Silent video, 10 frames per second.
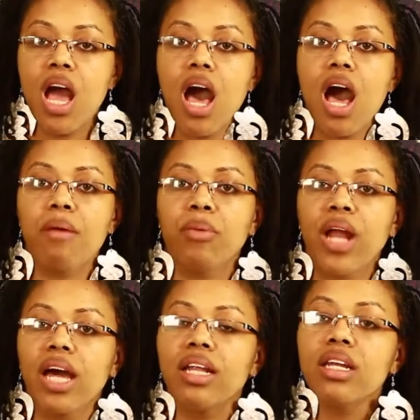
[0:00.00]
Uh, when
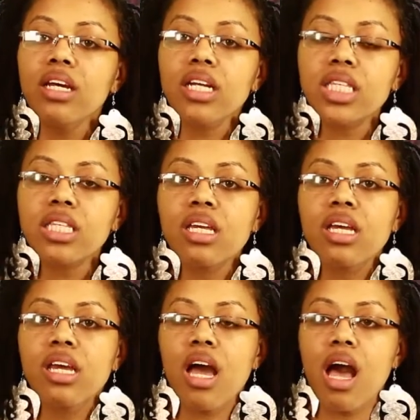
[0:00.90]
I looked
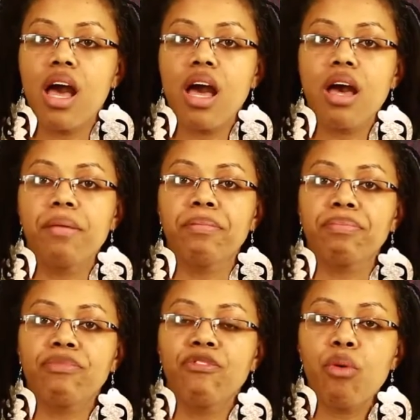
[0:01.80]
um,
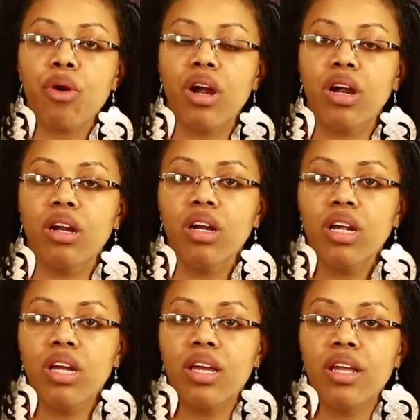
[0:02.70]
for
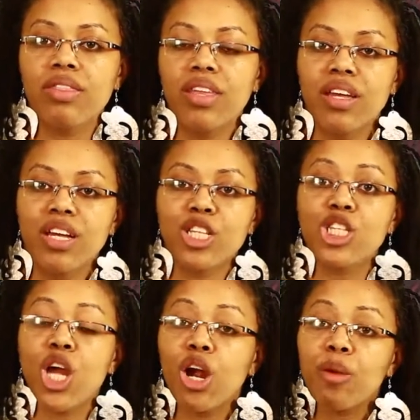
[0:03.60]
the
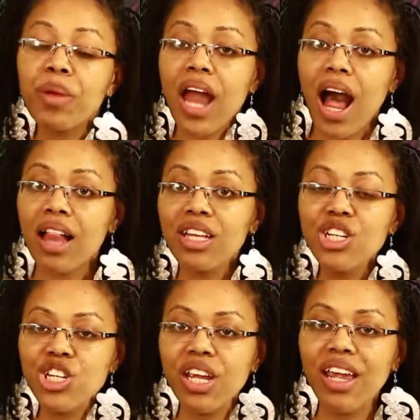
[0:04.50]

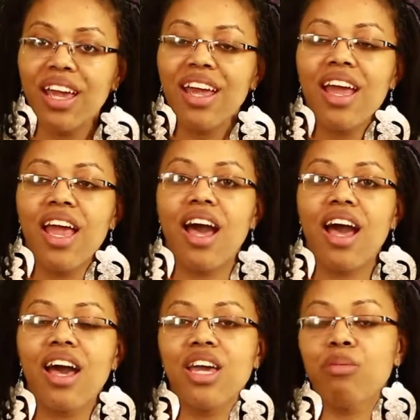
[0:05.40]
terminology,
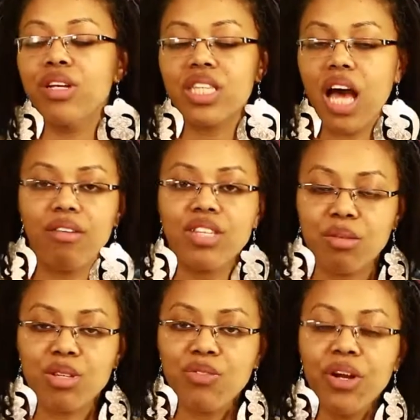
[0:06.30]
uh, it was obviously it
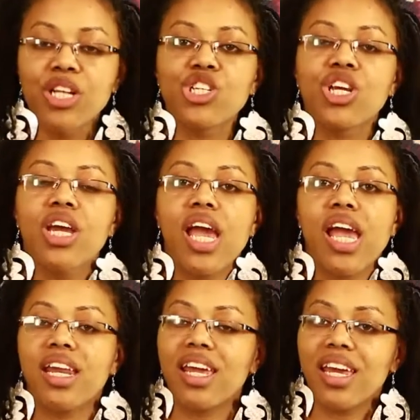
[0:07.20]
was French,
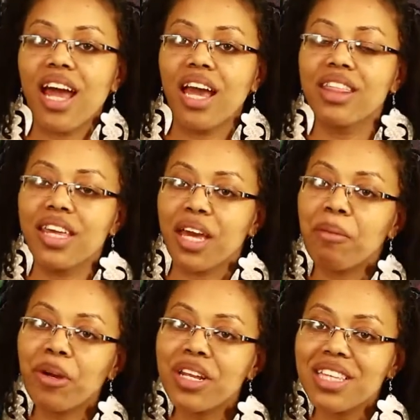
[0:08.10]
and it, I think
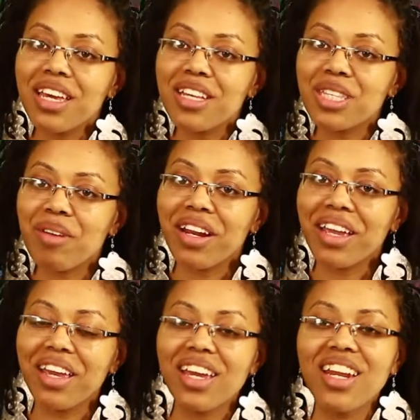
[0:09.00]
I'm gonna say this right
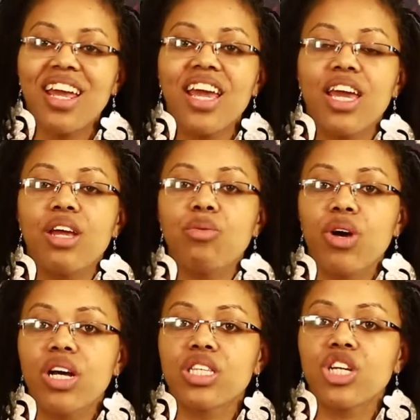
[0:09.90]
again, it
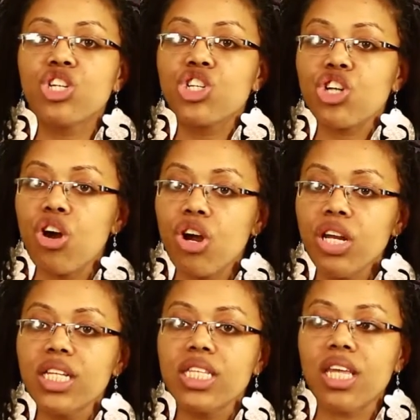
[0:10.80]
was
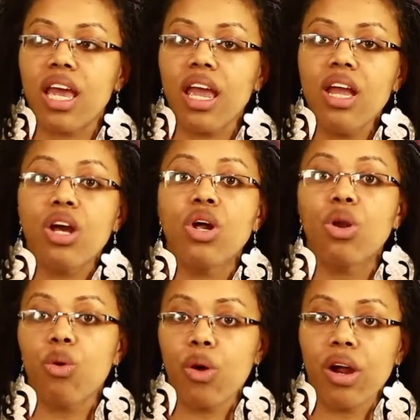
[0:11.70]
gens de
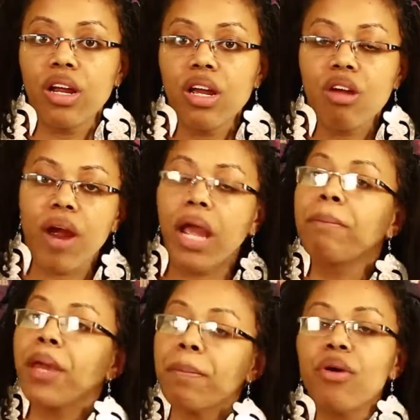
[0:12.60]
couleur, right?
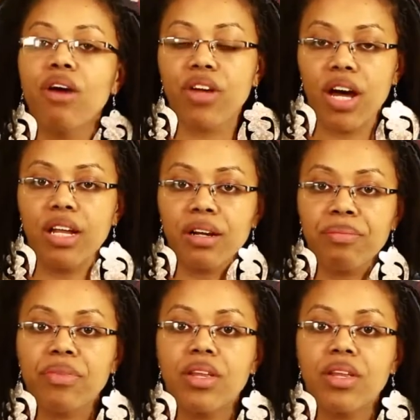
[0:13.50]
People of color.